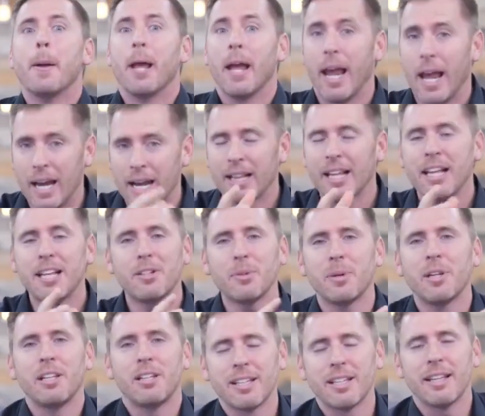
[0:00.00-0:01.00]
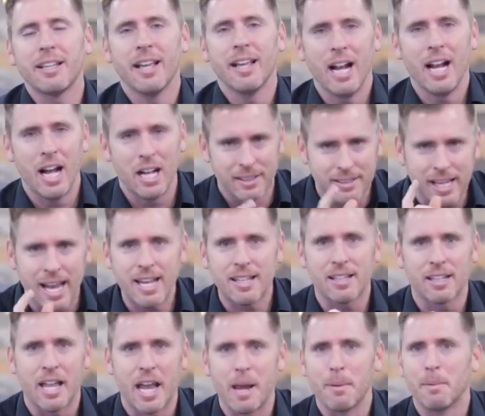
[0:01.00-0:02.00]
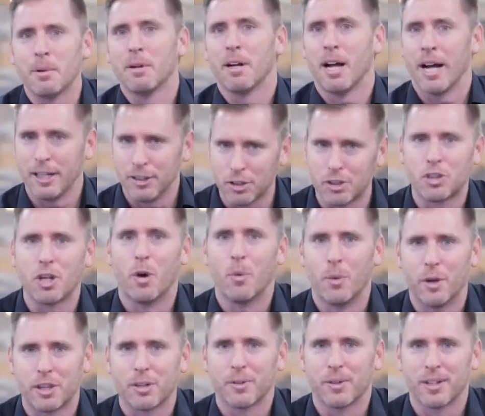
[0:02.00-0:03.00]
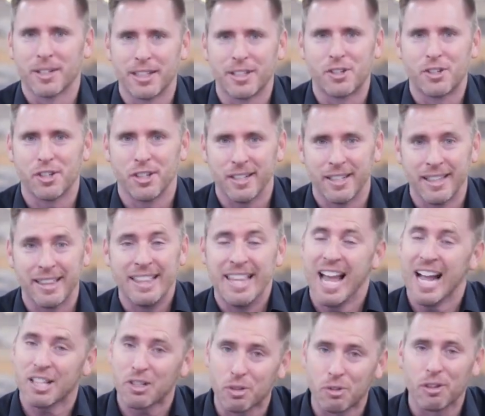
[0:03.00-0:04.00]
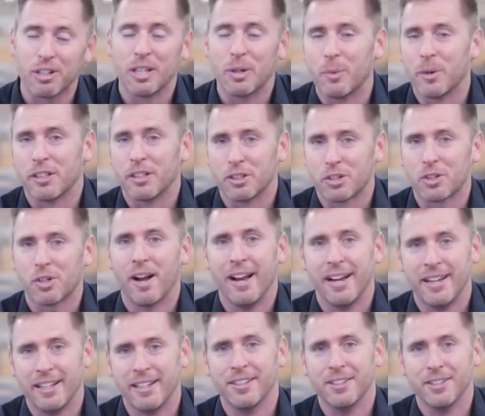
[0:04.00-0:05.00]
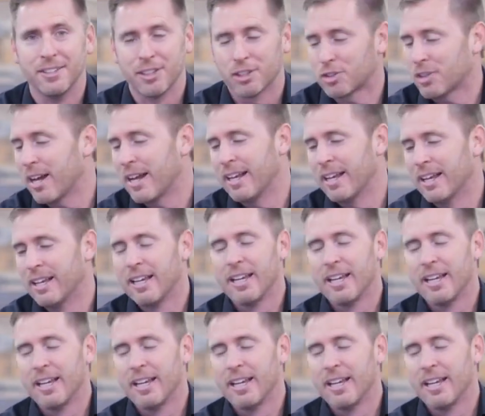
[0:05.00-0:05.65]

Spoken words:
And I like the way you said that. I'll take the label. I just don't want the religion. That's really what they're trying to do. They're trying to